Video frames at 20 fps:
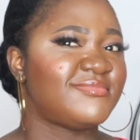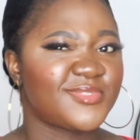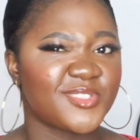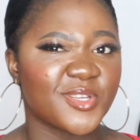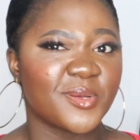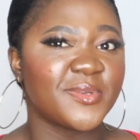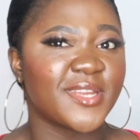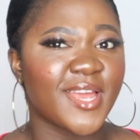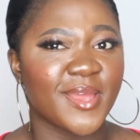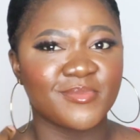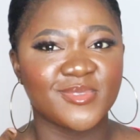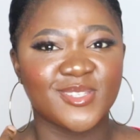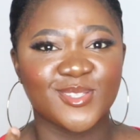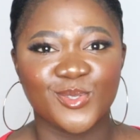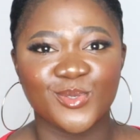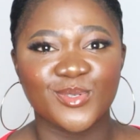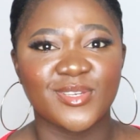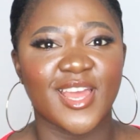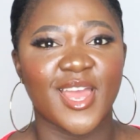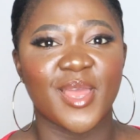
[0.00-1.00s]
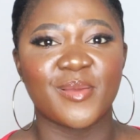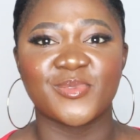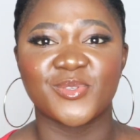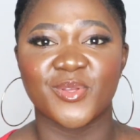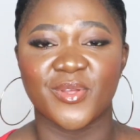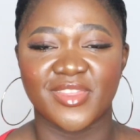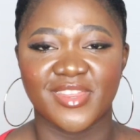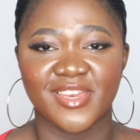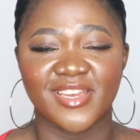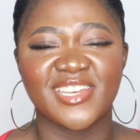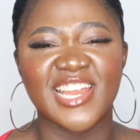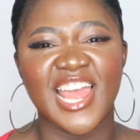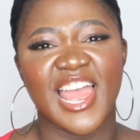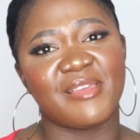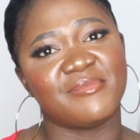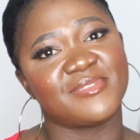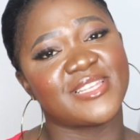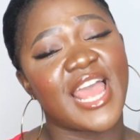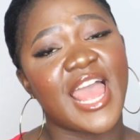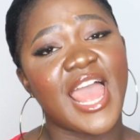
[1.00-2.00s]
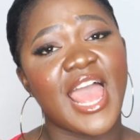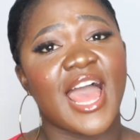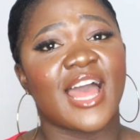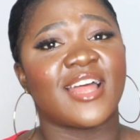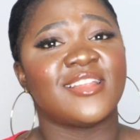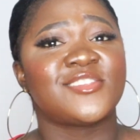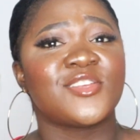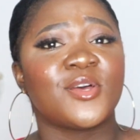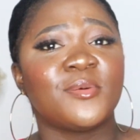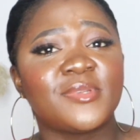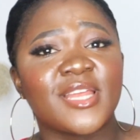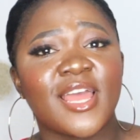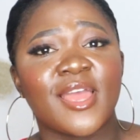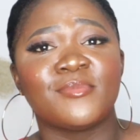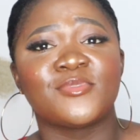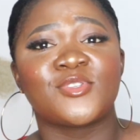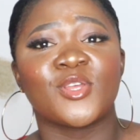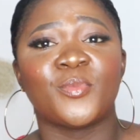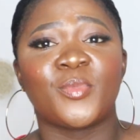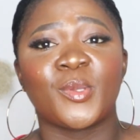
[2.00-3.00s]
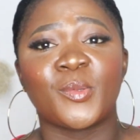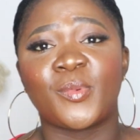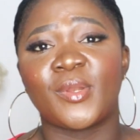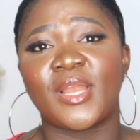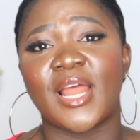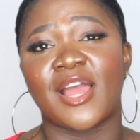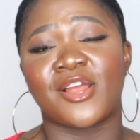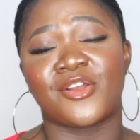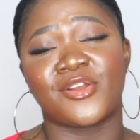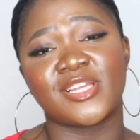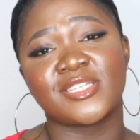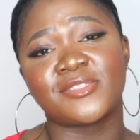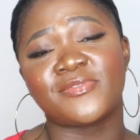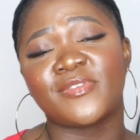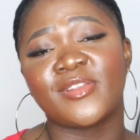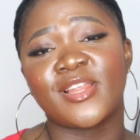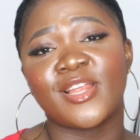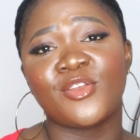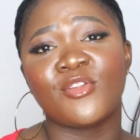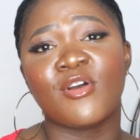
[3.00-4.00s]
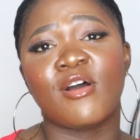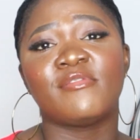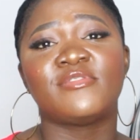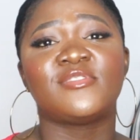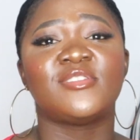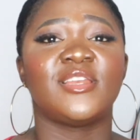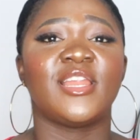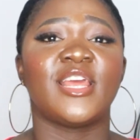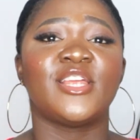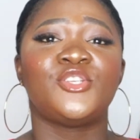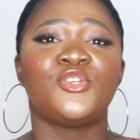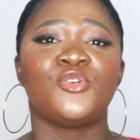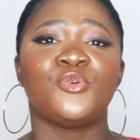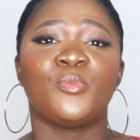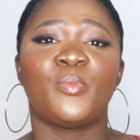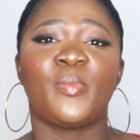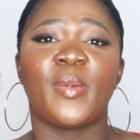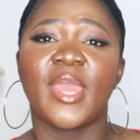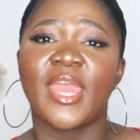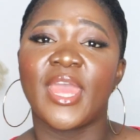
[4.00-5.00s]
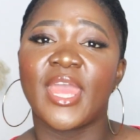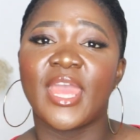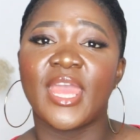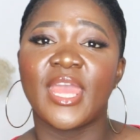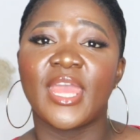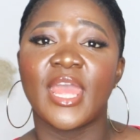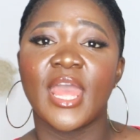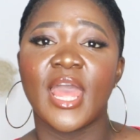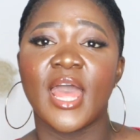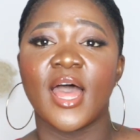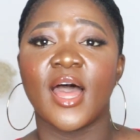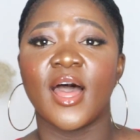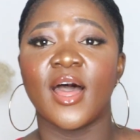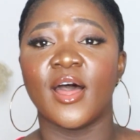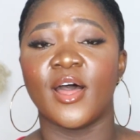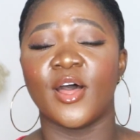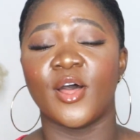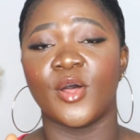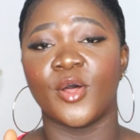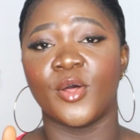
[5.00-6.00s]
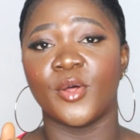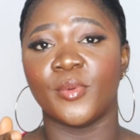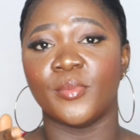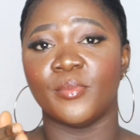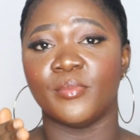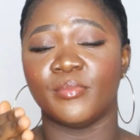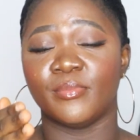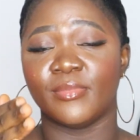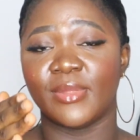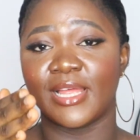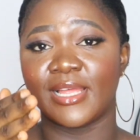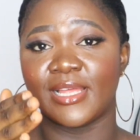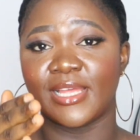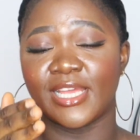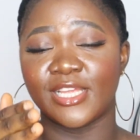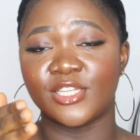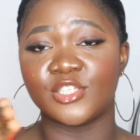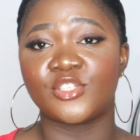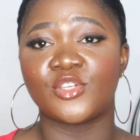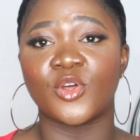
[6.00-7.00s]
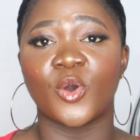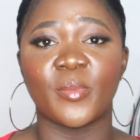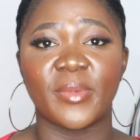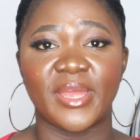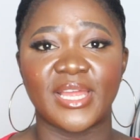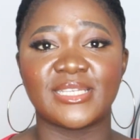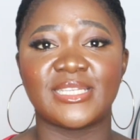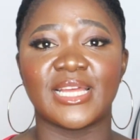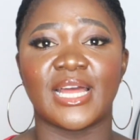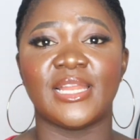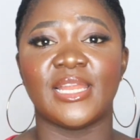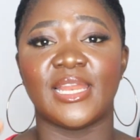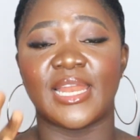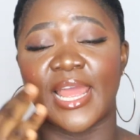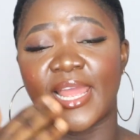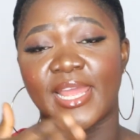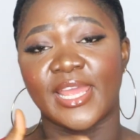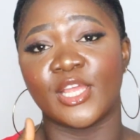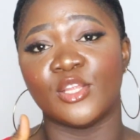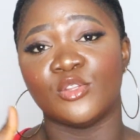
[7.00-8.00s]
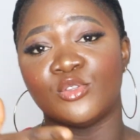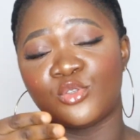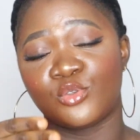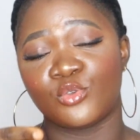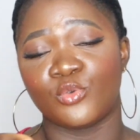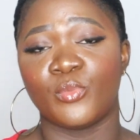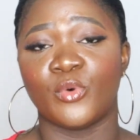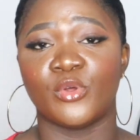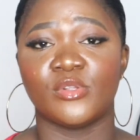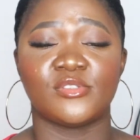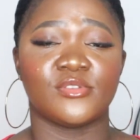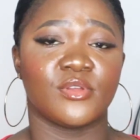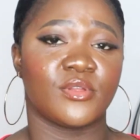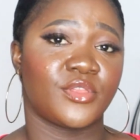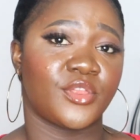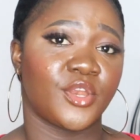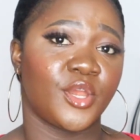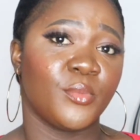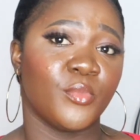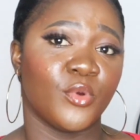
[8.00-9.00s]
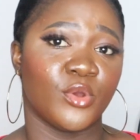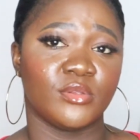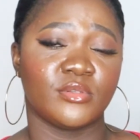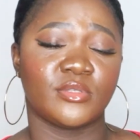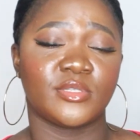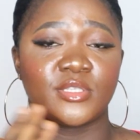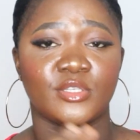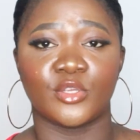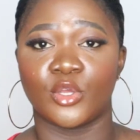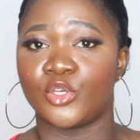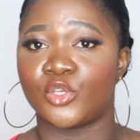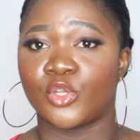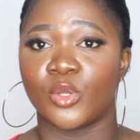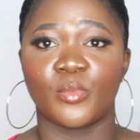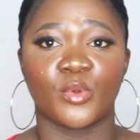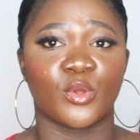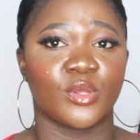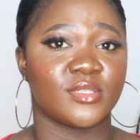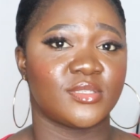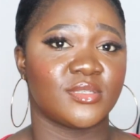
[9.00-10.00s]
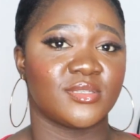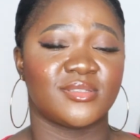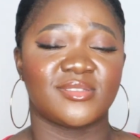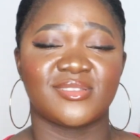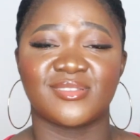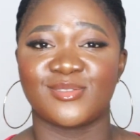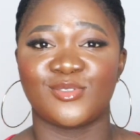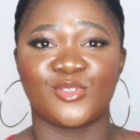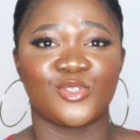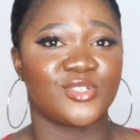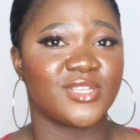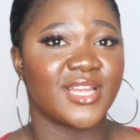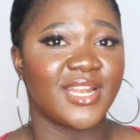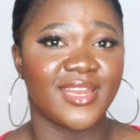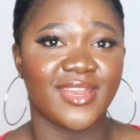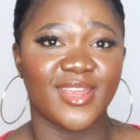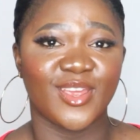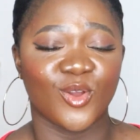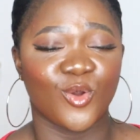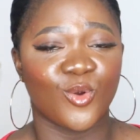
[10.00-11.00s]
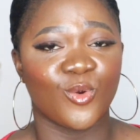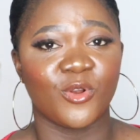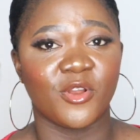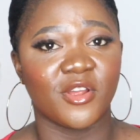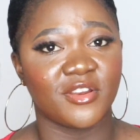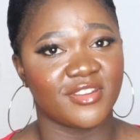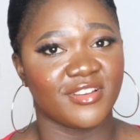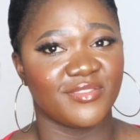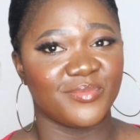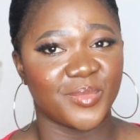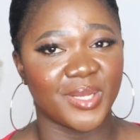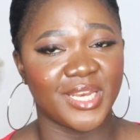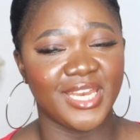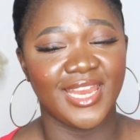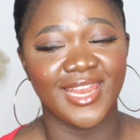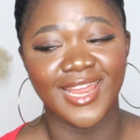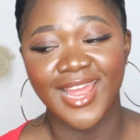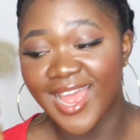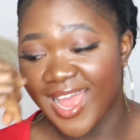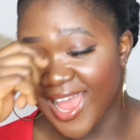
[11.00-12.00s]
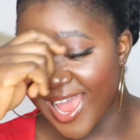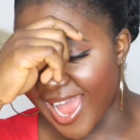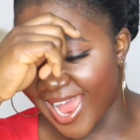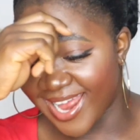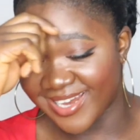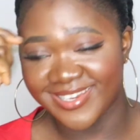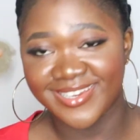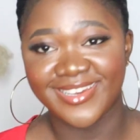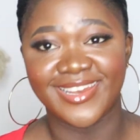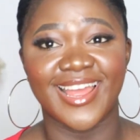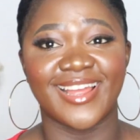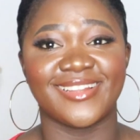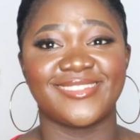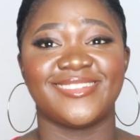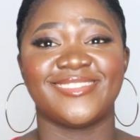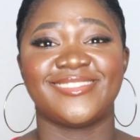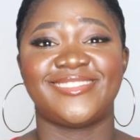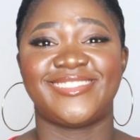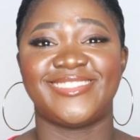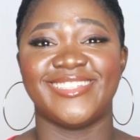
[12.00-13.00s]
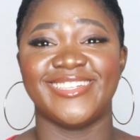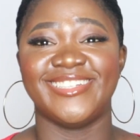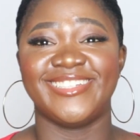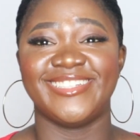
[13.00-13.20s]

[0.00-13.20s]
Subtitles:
Sometimes 2 times or 3 times, and sometimes some people are graceful enough to let you pay installmentally, like in 2 months or 3 months you're done, because it's usually a whole lot of money. I did like this.